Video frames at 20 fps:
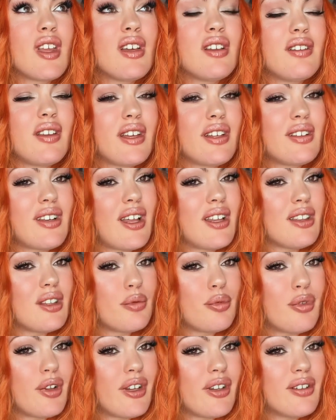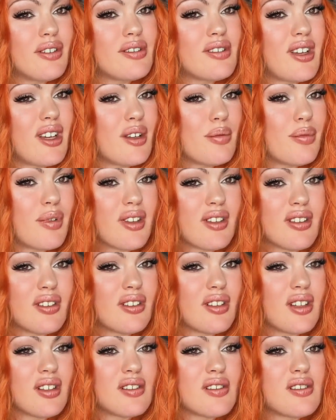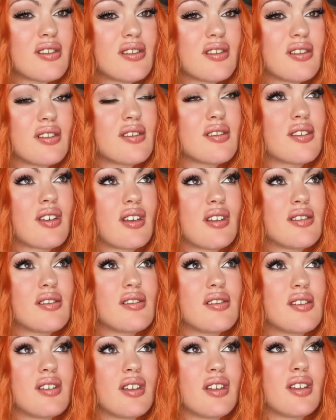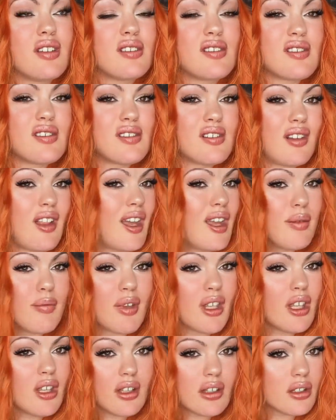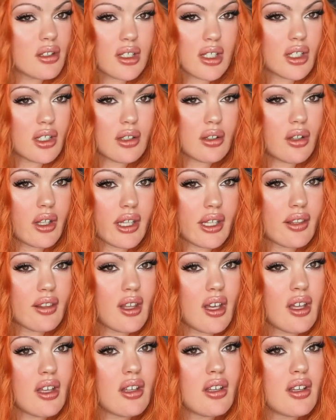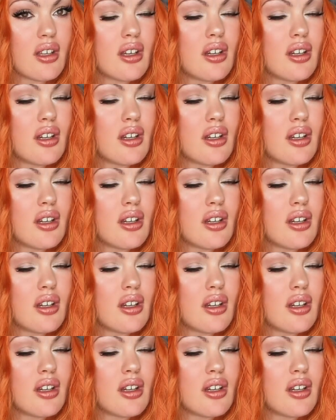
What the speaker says: like not the player type. I think that's disgusting and slimy. I don't like that.